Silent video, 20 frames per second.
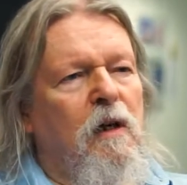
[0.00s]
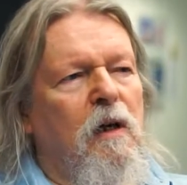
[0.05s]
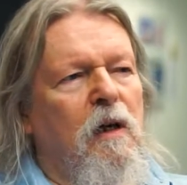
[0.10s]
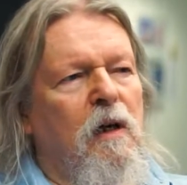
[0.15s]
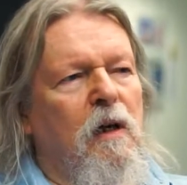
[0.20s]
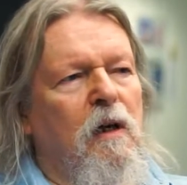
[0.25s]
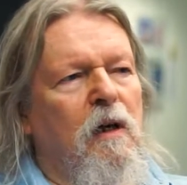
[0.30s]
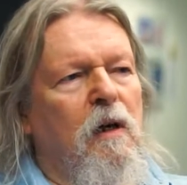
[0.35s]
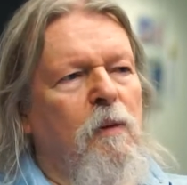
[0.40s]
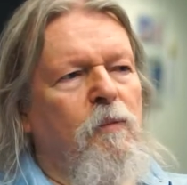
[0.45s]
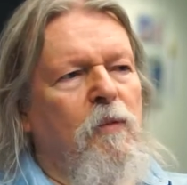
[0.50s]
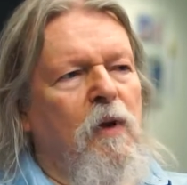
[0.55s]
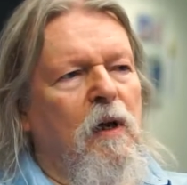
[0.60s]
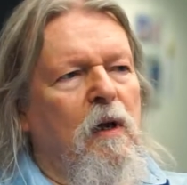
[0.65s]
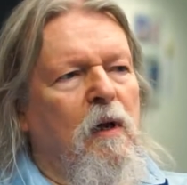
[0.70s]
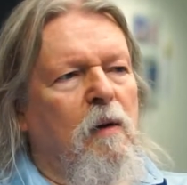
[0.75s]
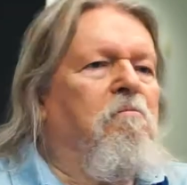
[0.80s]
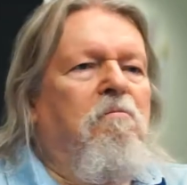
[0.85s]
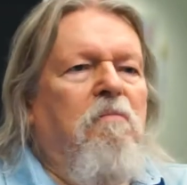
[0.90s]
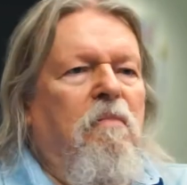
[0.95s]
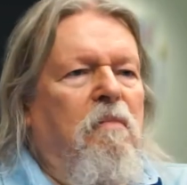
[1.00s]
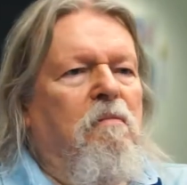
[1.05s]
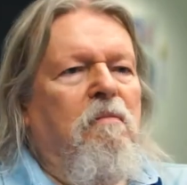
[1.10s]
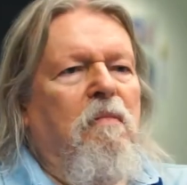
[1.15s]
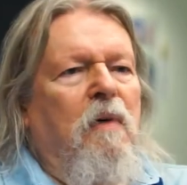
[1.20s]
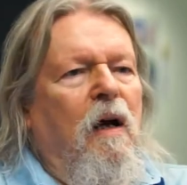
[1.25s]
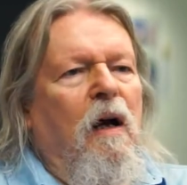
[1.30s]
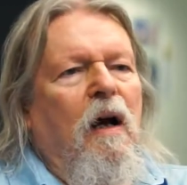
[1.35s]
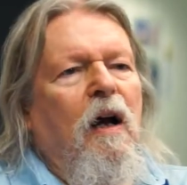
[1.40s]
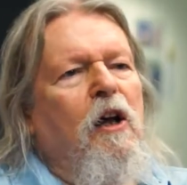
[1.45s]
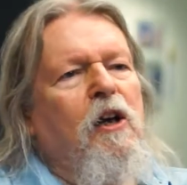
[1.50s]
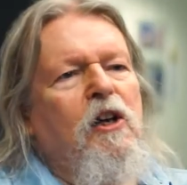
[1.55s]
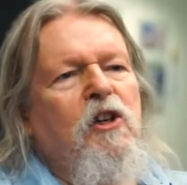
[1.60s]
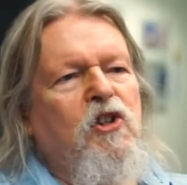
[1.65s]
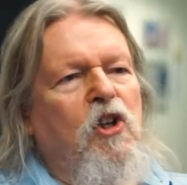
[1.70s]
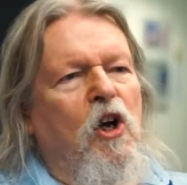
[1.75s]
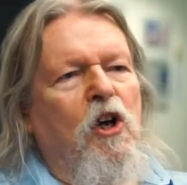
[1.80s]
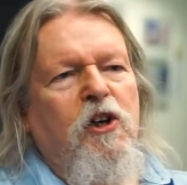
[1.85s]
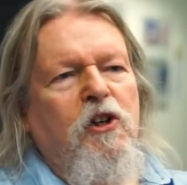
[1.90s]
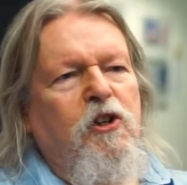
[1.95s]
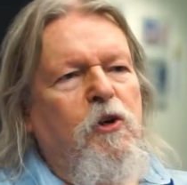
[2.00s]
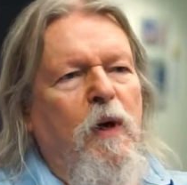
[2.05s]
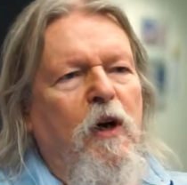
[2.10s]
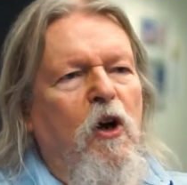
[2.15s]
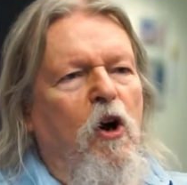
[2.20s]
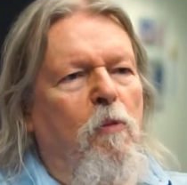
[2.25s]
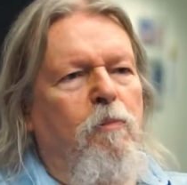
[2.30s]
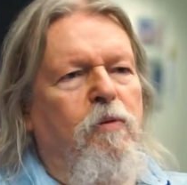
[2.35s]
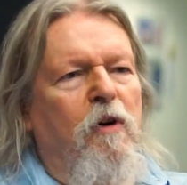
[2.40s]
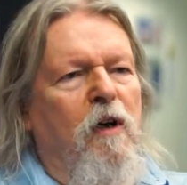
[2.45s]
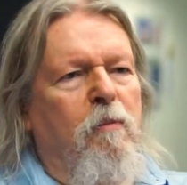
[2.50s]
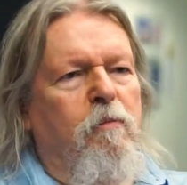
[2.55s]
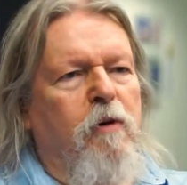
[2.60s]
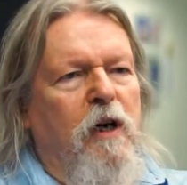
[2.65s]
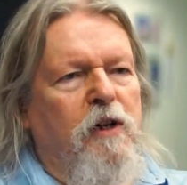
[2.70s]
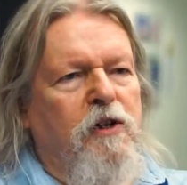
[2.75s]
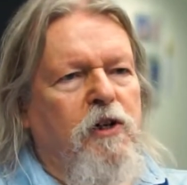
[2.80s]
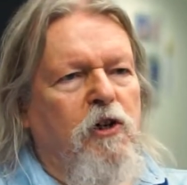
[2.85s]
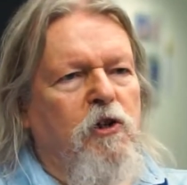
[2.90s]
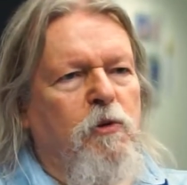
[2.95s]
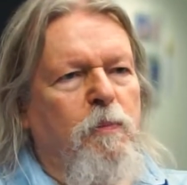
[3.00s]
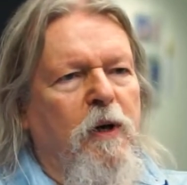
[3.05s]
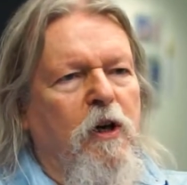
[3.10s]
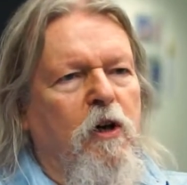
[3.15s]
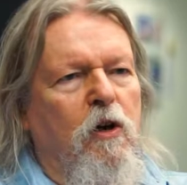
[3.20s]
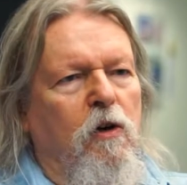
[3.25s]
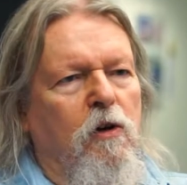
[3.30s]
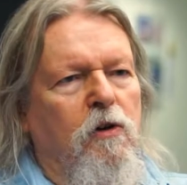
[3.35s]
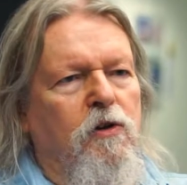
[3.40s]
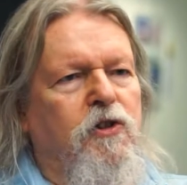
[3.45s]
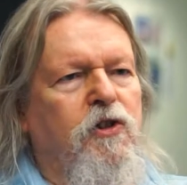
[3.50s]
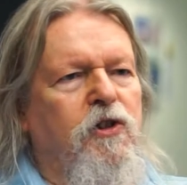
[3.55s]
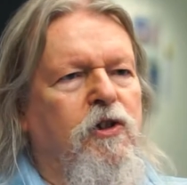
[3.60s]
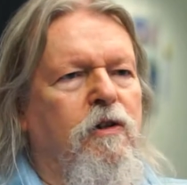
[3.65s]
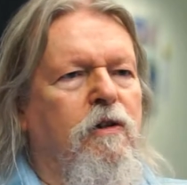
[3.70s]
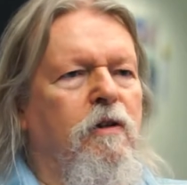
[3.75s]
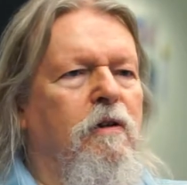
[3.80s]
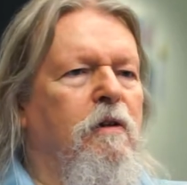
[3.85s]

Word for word: I only started doing opera librettos because